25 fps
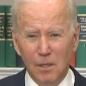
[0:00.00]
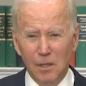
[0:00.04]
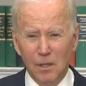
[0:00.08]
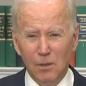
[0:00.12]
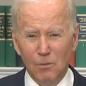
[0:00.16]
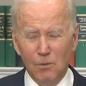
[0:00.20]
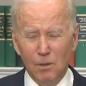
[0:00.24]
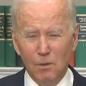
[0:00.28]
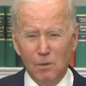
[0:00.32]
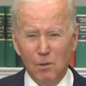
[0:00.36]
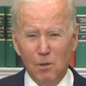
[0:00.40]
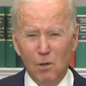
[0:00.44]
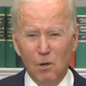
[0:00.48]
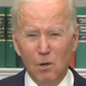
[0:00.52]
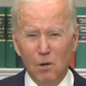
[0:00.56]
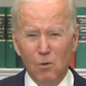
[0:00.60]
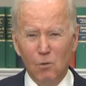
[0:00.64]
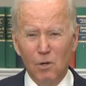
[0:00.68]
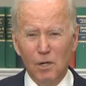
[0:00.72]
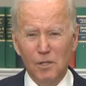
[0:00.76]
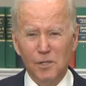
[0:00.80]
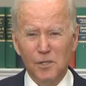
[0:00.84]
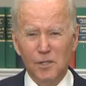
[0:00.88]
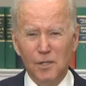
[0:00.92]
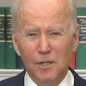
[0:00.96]
We will hold
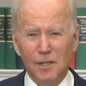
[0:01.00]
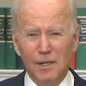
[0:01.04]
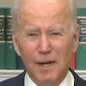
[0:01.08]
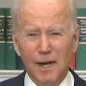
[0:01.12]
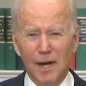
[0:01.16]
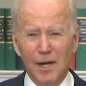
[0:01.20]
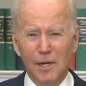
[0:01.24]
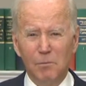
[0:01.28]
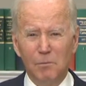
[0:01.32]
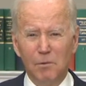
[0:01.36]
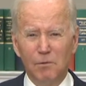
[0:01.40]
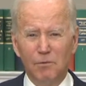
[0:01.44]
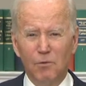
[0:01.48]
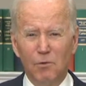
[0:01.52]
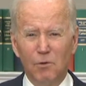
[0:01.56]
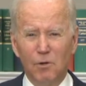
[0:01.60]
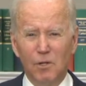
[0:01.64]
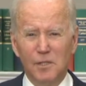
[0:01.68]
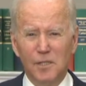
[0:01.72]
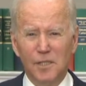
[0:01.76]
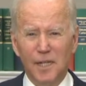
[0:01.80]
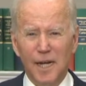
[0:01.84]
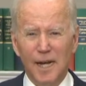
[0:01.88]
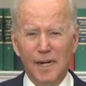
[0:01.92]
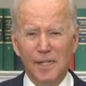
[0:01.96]
Russia accountable for
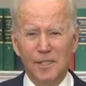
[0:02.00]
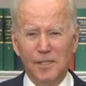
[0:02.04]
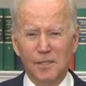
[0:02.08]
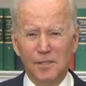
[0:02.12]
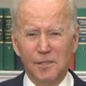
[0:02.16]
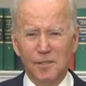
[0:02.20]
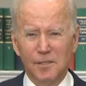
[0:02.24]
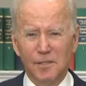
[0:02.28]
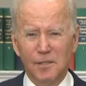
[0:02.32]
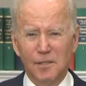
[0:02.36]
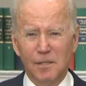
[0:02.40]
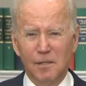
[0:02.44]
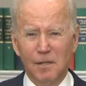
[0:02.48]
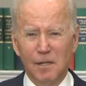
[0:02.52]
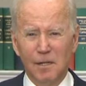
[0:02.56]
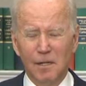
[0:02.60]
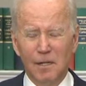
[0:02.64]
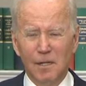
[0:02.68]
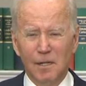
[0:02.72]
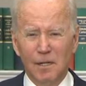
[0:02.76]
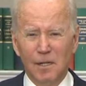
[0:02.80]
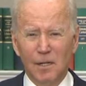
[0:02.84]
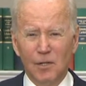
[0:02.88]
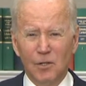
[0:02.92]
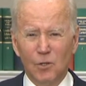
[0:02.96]
its actions.
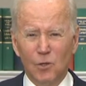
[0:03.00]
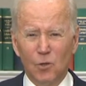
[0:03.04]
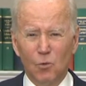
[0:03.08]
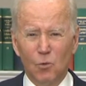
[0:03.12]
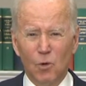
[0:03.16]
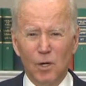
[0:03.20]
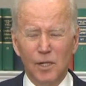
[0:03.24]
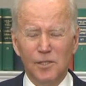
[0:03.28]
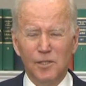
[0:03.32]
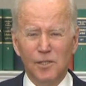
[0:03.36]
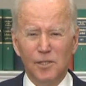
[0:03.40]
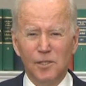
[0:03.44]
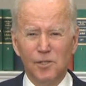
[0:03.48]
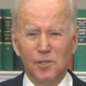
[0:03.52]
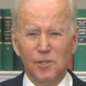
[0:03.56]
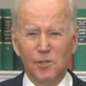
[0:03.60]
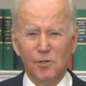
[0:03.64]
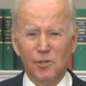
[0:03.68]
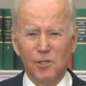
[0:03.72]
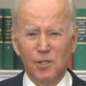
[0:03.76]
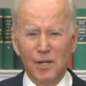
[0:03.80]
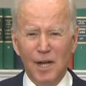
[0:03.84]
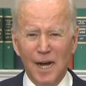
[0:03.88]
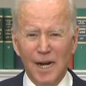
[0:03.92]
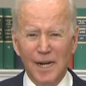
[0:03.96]
The West is
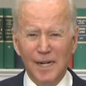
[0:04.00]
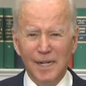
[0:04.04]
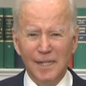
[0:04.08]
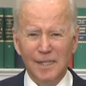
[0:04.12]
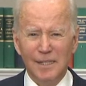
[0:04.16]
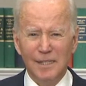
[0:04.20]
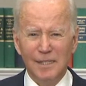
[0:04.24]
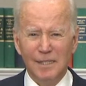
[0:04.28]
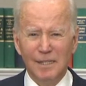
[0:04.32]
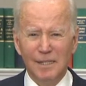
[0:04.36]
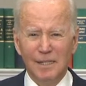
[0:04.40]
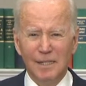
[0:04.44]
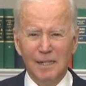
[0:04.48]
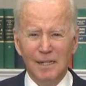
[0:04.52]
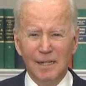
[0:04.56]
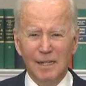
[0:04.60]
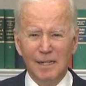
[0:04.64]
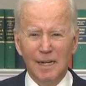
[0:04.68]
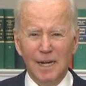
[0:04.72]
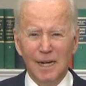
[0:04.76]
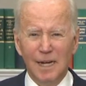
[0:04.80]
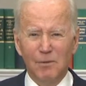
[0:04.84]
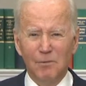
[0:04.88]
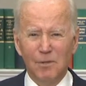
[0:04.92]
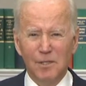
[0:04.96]
united
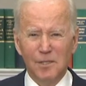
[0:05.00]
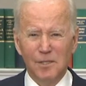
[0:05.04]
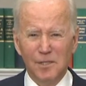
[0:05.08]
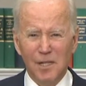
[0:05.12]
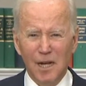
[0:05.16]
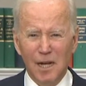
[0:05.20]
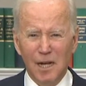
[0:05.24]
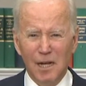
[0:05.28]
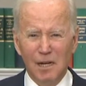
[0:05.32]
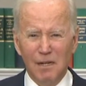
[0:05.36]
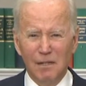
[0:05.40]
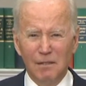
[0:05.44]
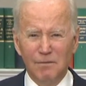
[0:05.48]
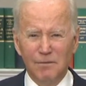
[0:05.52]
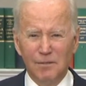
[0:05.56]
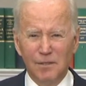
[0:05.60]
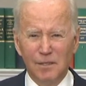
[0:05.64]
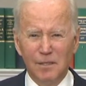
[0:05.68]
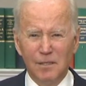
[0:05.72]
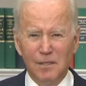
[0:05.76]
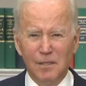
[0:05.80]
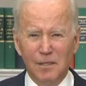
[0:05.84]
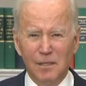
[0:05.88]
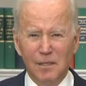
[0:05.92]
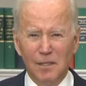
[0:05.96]
and resolved.
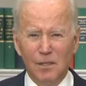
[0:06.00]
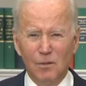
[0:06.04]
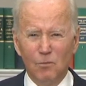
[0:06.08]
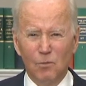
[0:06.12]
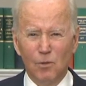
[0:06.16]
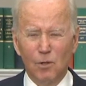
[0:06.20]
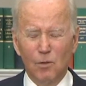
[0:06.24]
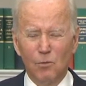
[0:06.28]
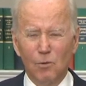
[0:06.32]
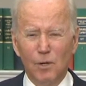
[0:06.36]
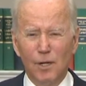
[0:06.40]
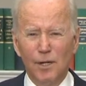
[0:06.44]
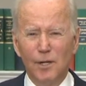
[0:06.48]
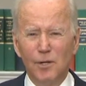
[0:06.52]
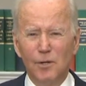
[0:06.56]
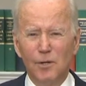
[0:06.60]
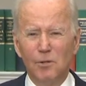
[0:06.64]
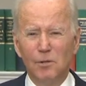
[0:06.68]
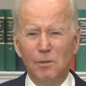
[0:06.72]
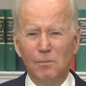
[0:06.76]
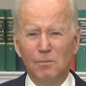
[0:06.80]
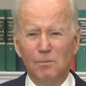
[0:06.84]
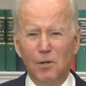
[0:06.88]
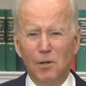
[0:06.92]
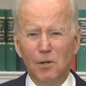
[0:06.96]
We're ready to
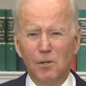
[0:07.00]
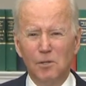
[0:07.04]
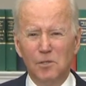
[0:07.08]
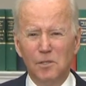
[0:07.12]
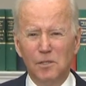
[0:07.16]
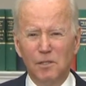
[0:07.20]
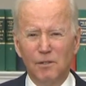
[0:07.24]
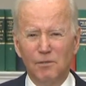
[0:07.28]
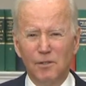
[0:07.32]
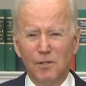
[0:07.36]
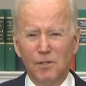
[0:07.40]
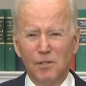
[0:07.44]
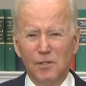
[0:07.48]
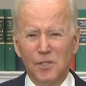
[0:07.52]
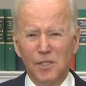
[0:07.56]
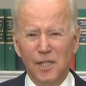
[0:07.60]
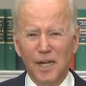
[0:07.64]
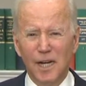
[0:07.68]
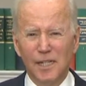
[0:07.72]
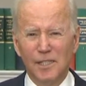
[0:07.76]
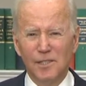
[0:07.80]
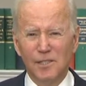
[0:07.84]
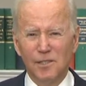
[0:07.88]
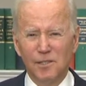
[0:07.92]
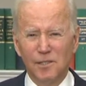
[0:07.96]
impose severe
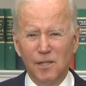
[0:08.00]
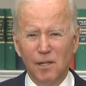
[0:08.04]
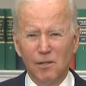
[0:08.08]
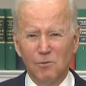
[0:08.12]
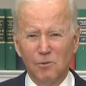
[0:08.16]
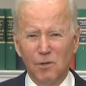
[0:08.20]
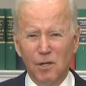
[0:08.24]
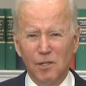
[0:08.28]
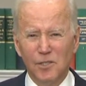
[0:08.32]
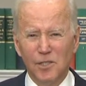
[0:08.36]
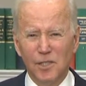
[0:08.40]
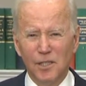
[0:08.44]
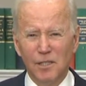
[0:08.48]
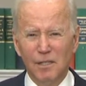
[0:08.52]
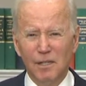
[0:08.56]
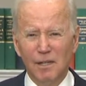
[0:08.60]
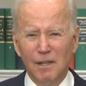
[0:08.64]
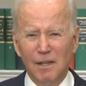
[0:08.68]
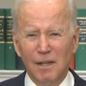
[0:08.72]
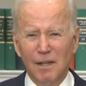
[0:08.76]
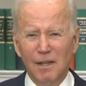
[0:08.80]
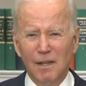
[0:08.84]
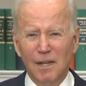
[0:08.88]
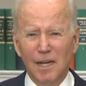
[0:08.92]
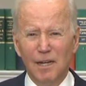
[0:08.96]
sanctions on Russia
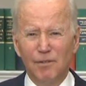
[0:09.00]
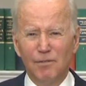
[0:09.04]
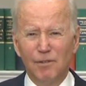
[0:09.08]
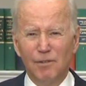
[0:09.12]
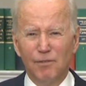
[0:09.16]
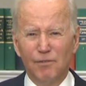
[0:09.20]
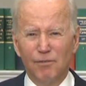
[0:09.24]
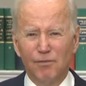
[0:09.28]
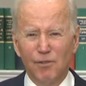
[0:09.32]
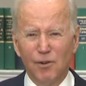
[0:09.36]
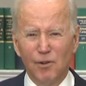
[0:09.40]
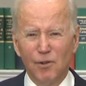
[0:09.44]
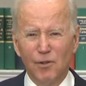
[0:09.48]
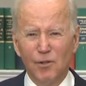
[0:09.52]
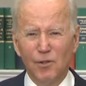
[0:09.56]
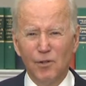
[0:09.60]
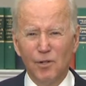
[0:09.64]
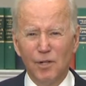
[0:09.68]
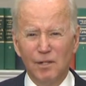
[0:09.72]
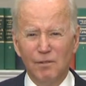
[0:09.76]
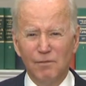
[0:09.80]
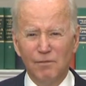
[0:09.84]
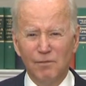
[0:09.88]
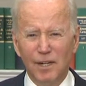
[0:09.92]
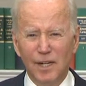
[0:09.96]
if it further
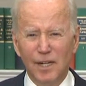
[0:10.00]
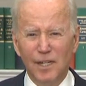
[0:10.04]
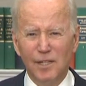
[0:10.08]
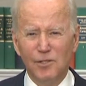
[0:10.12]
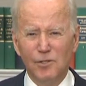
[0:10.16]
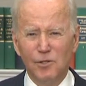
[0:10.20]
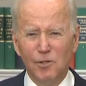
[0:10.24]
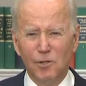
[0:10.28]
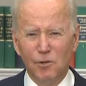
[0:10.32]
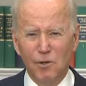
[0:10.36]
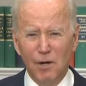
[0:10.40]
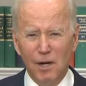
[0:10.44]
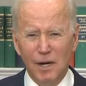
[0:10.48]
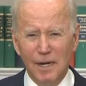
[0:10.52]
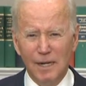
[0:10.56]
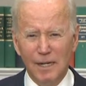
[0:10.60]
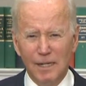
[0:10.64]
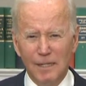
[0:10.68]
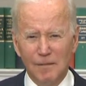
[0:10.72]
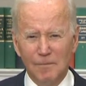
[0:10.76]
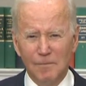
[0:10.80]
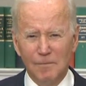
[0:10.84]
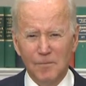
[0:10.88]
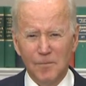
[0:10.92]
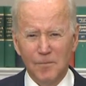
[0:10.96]
invades Ukraine.